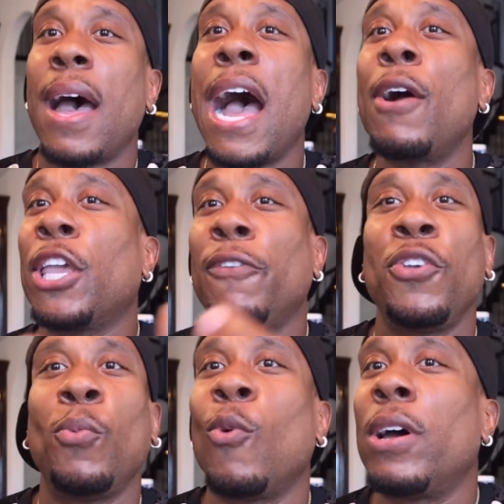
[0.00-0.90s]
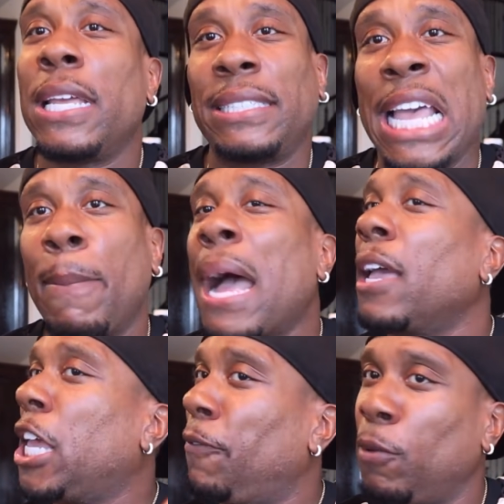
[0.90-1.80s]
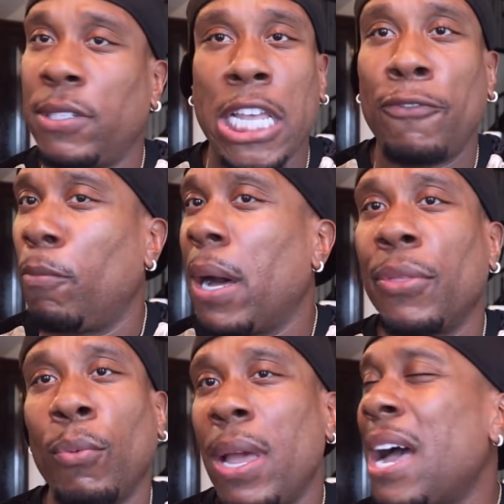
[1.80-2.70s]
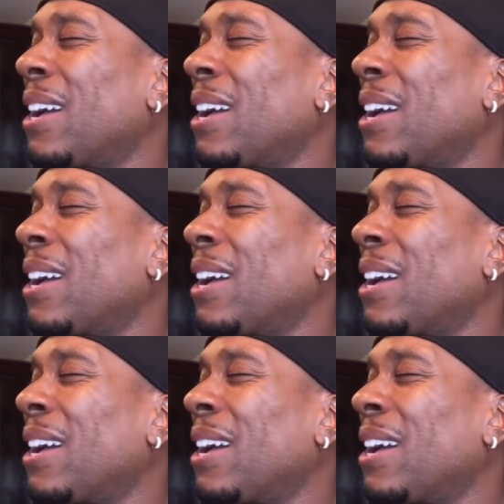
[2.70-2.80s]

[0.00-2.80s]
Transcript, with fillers: I'll give you one example. I can give you several, by the way.